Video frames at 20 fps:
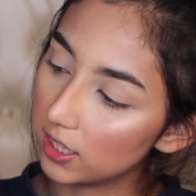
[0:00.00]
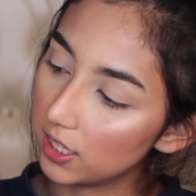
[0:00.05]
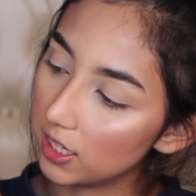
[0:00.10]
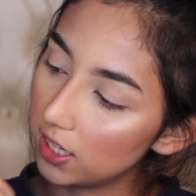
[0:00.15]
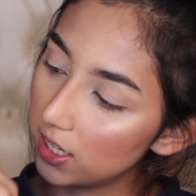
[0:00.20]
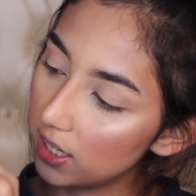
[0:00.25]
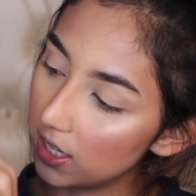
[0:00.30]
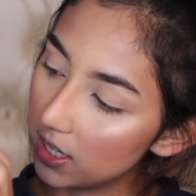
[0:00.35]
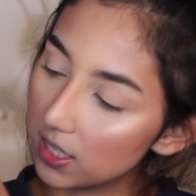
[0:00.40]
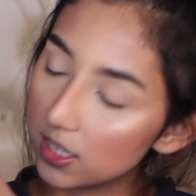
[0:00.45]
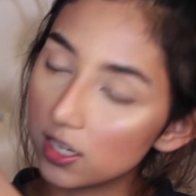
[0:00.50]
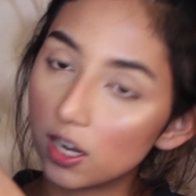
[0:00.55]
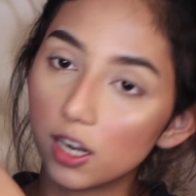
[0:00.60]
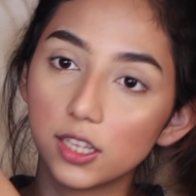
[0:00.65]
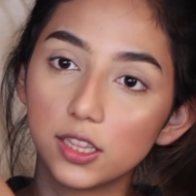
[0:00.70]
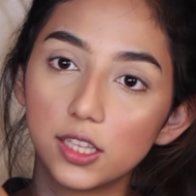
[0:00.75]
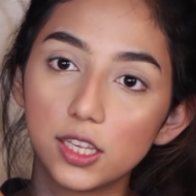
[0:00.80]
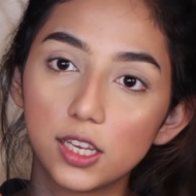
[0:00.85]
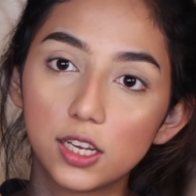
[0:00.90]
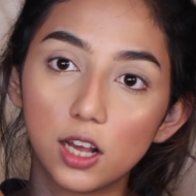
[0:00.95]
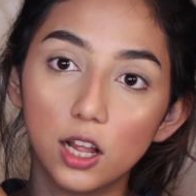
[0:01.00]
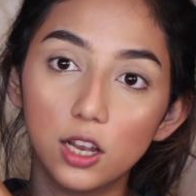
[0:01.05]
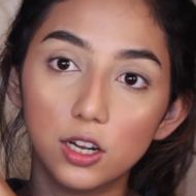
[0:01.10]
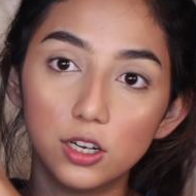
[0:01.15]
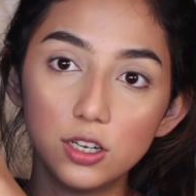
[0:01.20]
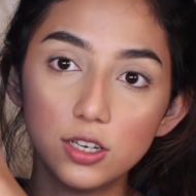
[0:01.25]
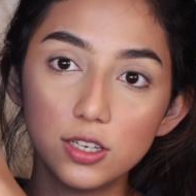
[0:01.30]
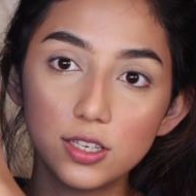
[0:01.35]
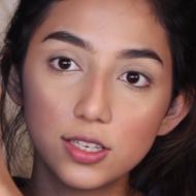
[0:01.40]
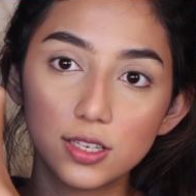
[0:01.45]
These are the
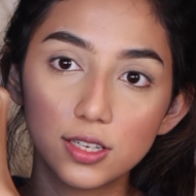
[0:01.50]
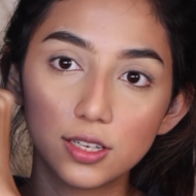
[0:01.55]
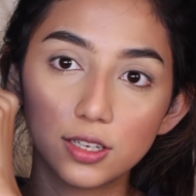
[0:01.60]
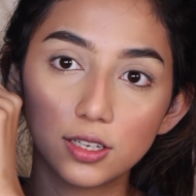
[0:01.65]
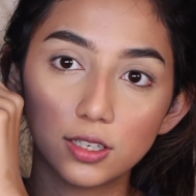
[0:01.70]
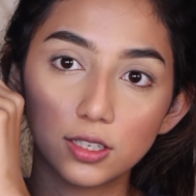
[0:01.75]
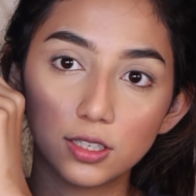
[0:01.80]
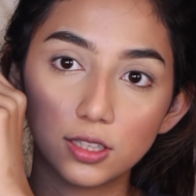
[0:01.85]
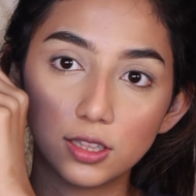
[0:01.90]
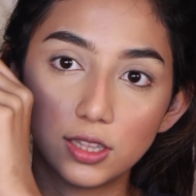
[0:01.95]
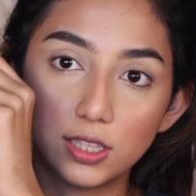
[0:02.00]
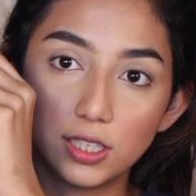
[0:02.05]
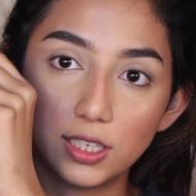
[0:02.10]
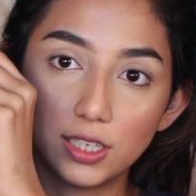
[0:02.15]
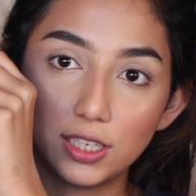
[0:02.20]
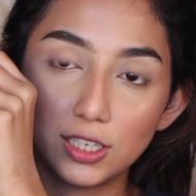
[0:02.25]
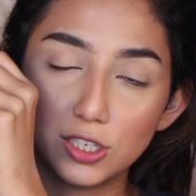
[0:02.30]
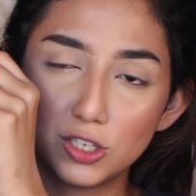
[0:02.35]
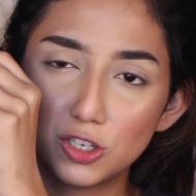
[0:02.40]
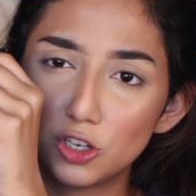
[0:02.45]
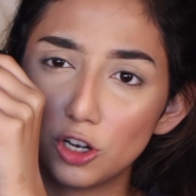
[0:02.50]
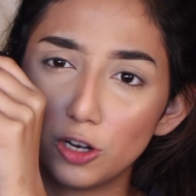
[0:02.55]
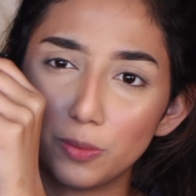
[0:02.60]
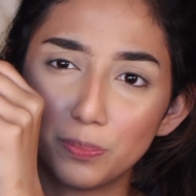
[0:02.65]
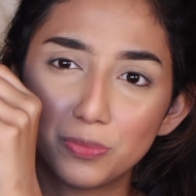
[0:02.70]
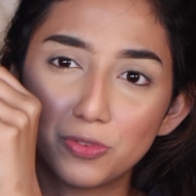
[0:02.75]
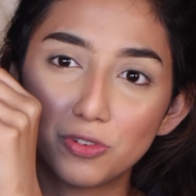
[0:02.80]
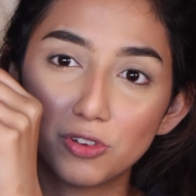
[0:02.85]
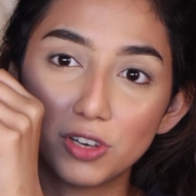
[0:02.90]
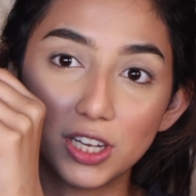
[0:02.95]
colors, the
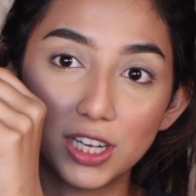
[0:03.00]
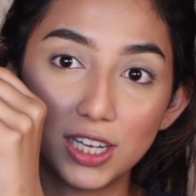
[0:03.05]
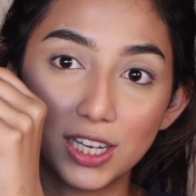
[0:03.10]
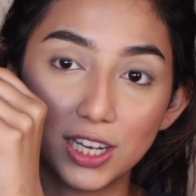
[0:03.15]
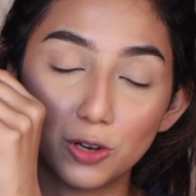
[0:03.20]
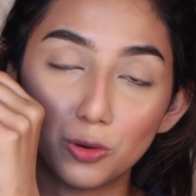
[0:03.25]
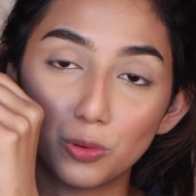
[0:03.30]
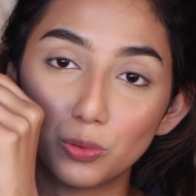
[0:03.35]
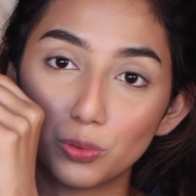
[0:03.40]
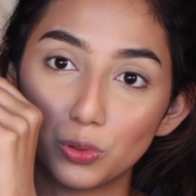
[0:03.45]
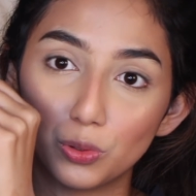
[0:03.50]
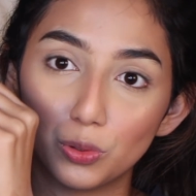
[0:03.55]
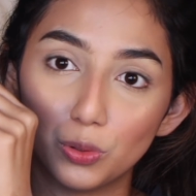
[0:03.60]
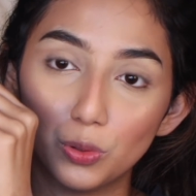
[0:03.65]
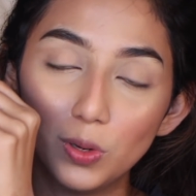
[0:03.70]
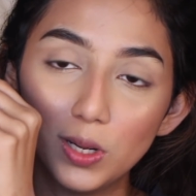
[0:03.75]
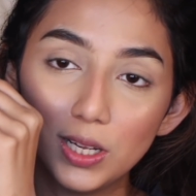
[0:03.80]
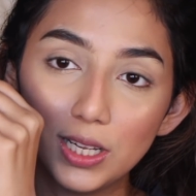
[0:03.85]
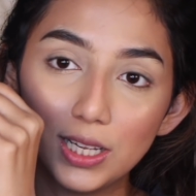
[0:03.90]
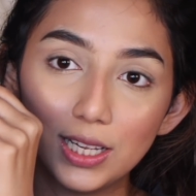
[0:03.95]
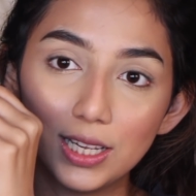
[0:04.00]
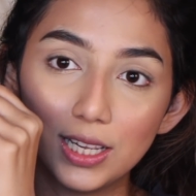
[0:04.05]
top 3 row.